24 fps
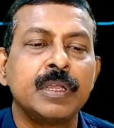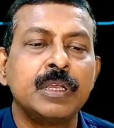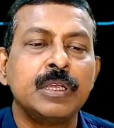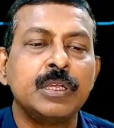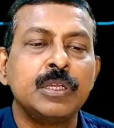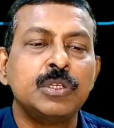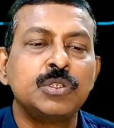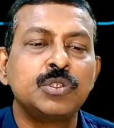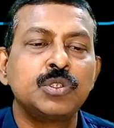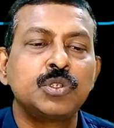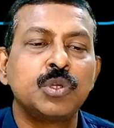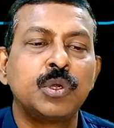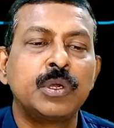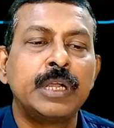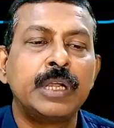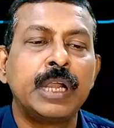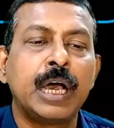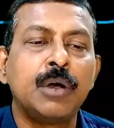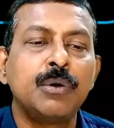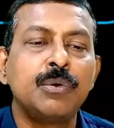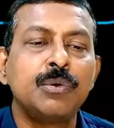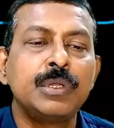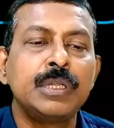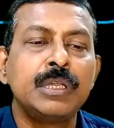So
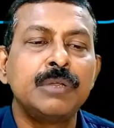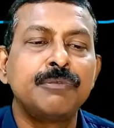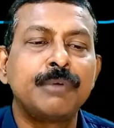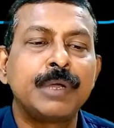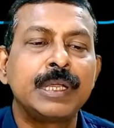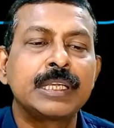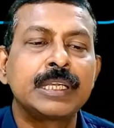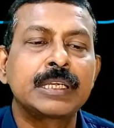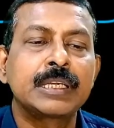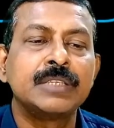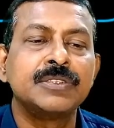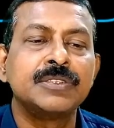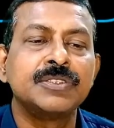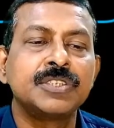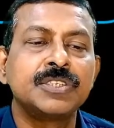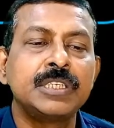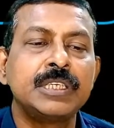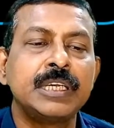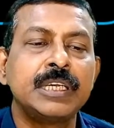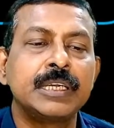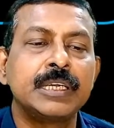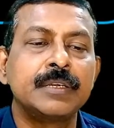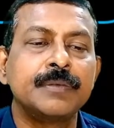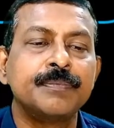now if I
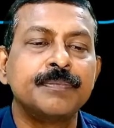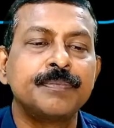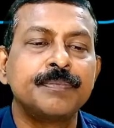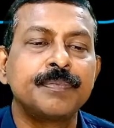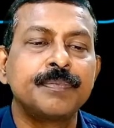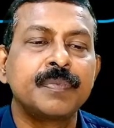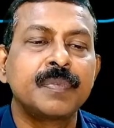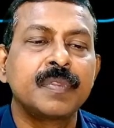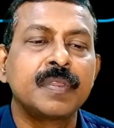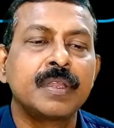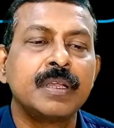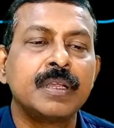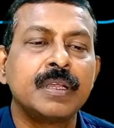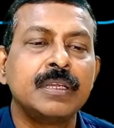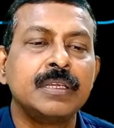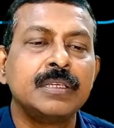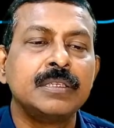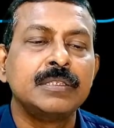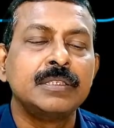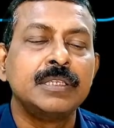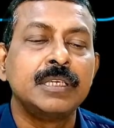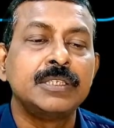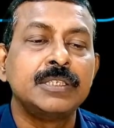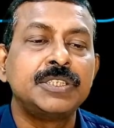consider
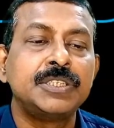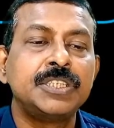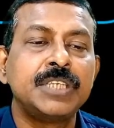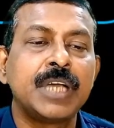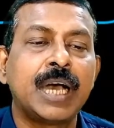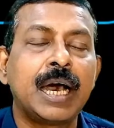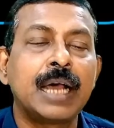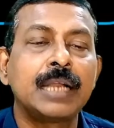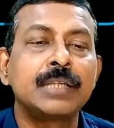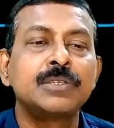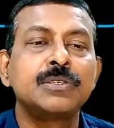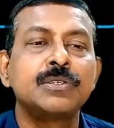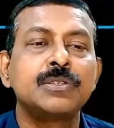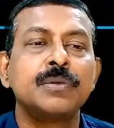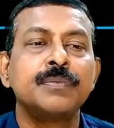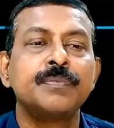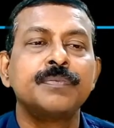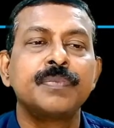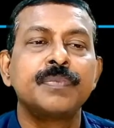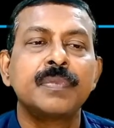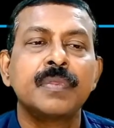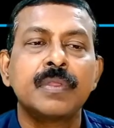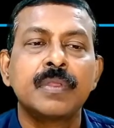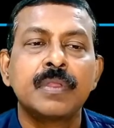the charge
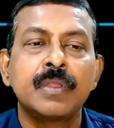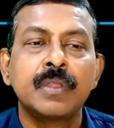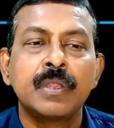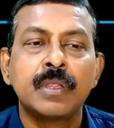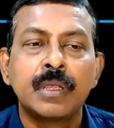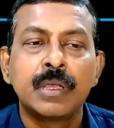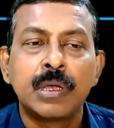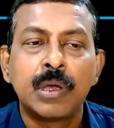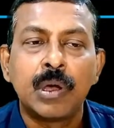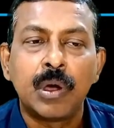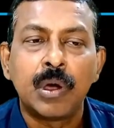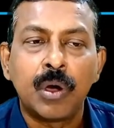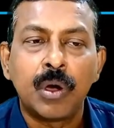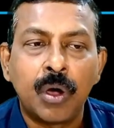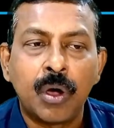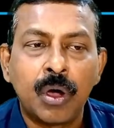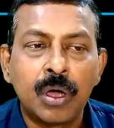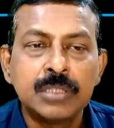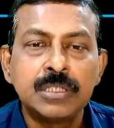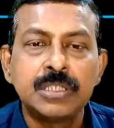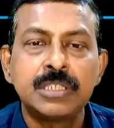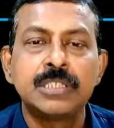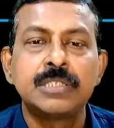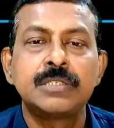on
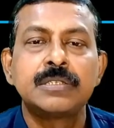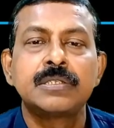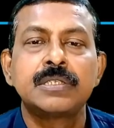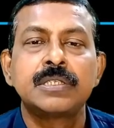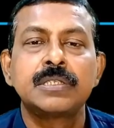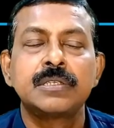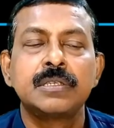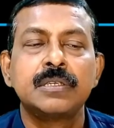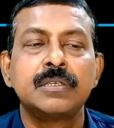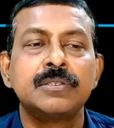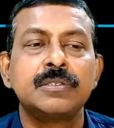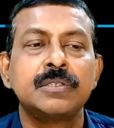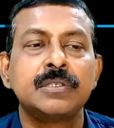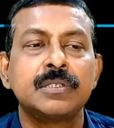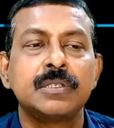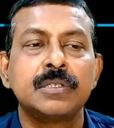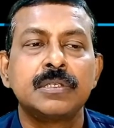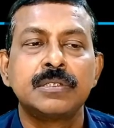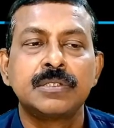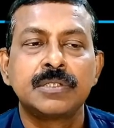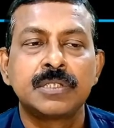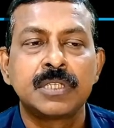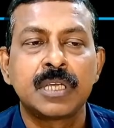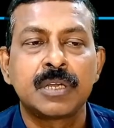this
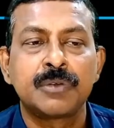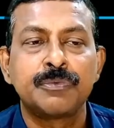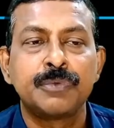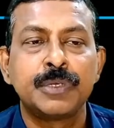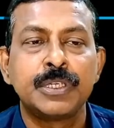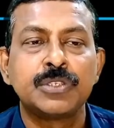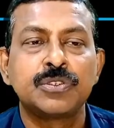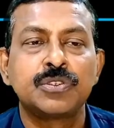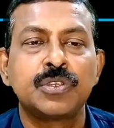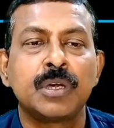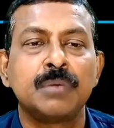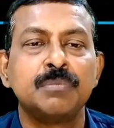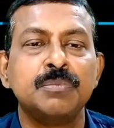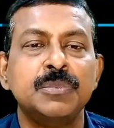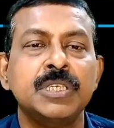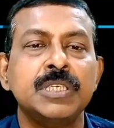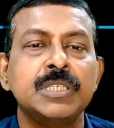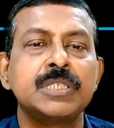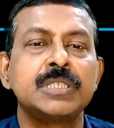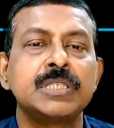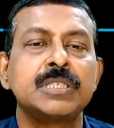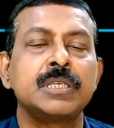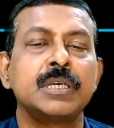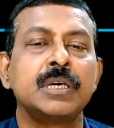surface of
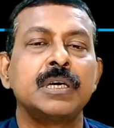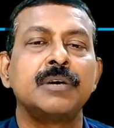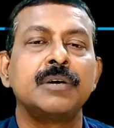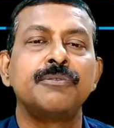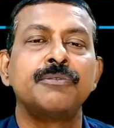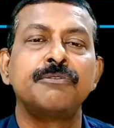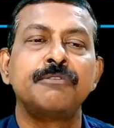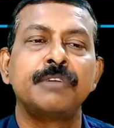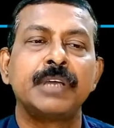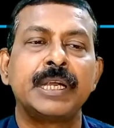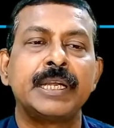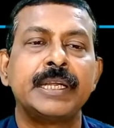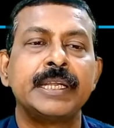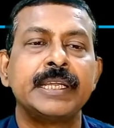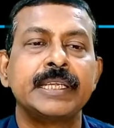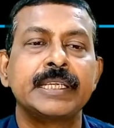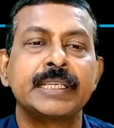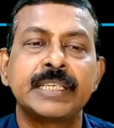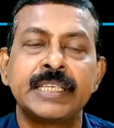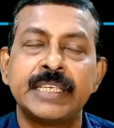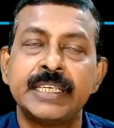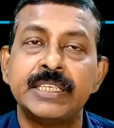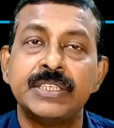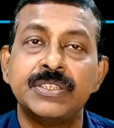this Faraday
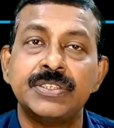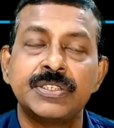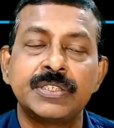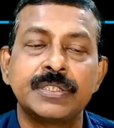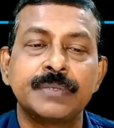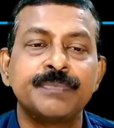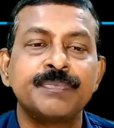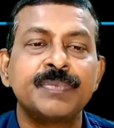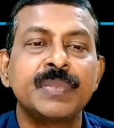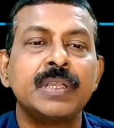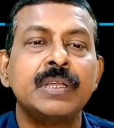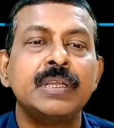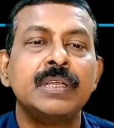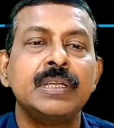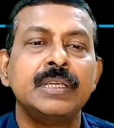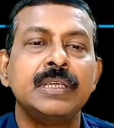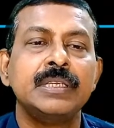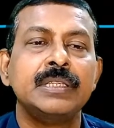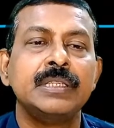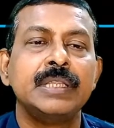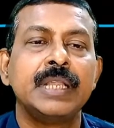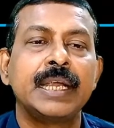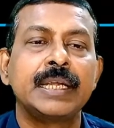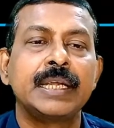cage, in
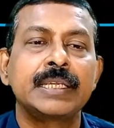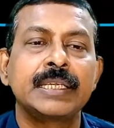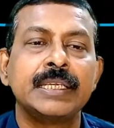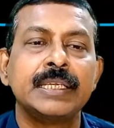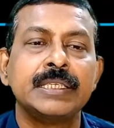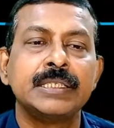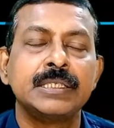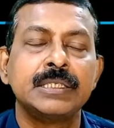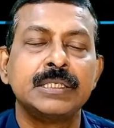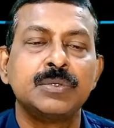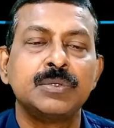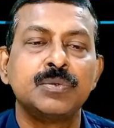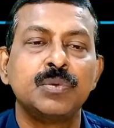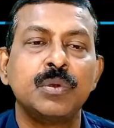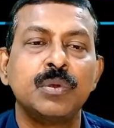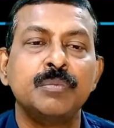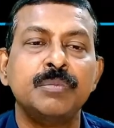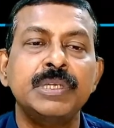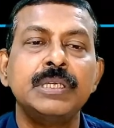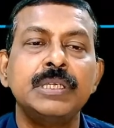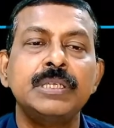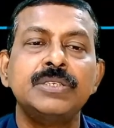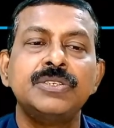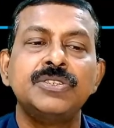that case it will be
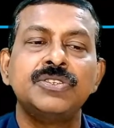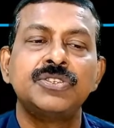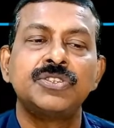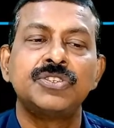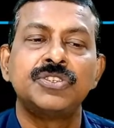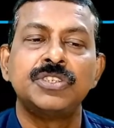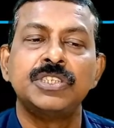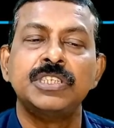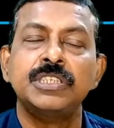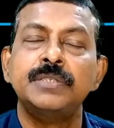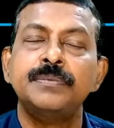C.